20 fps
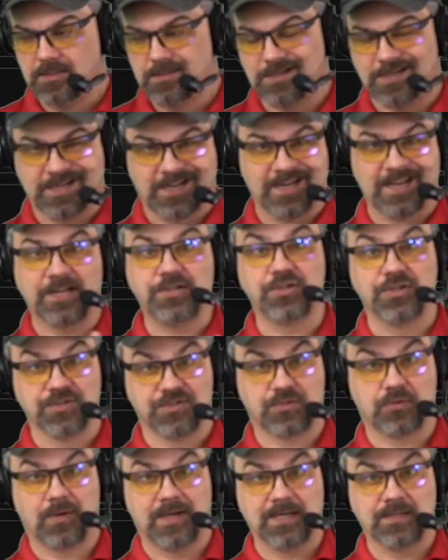a connection
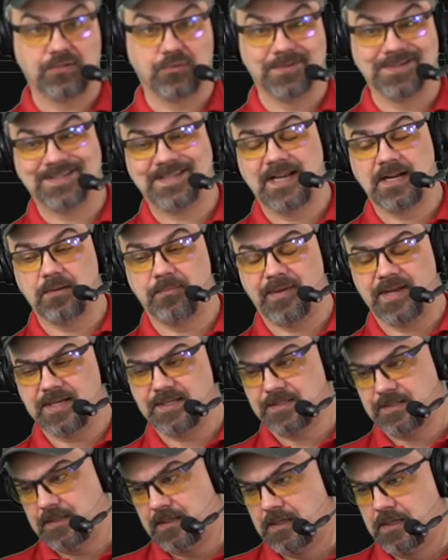string to a
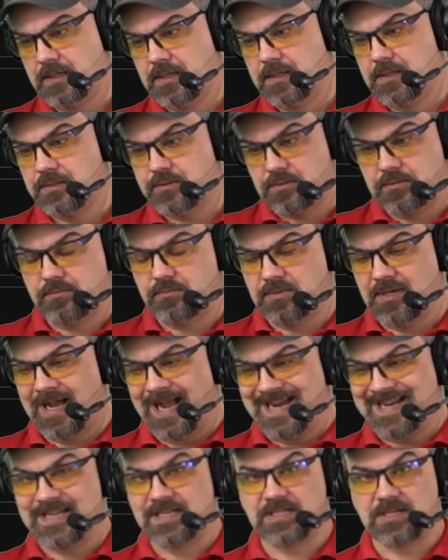database
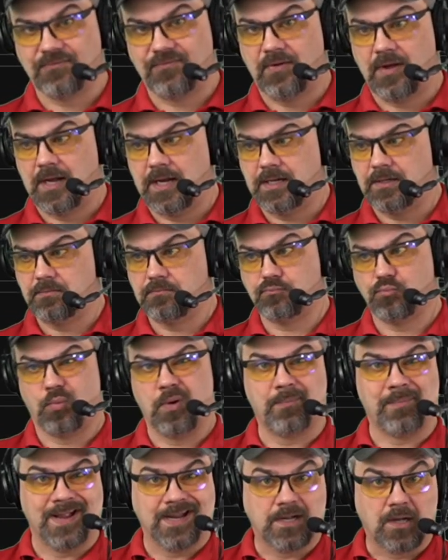I can define
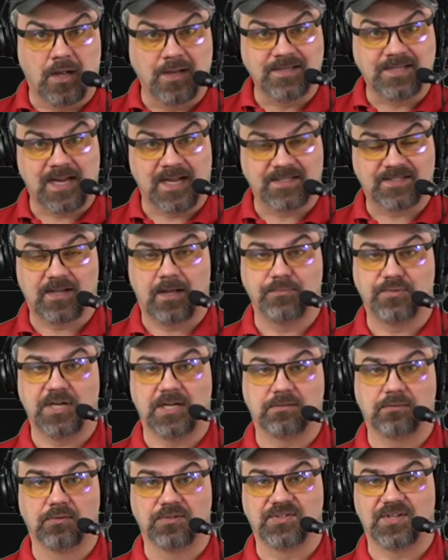what my contacts
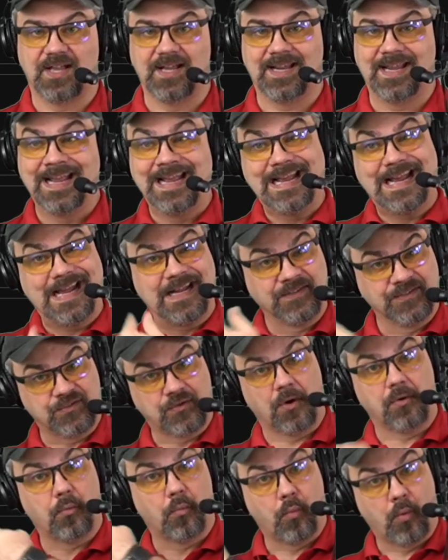object looks like and
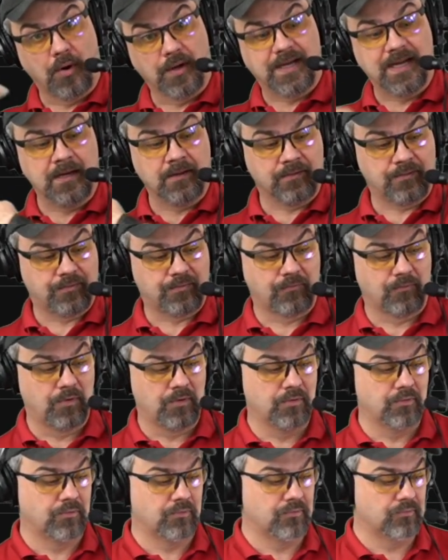start working
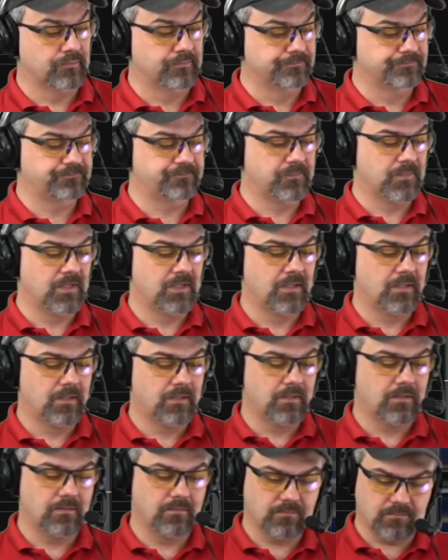through
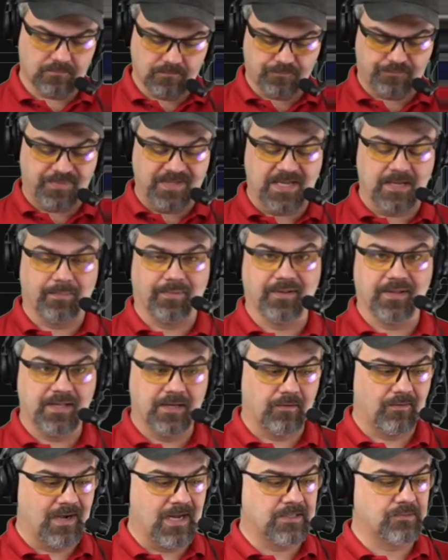being able to
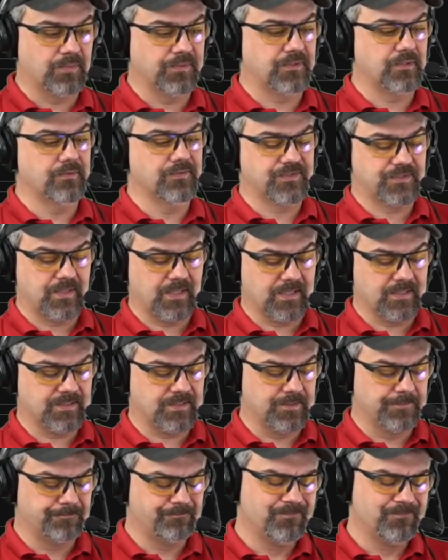interact with those things.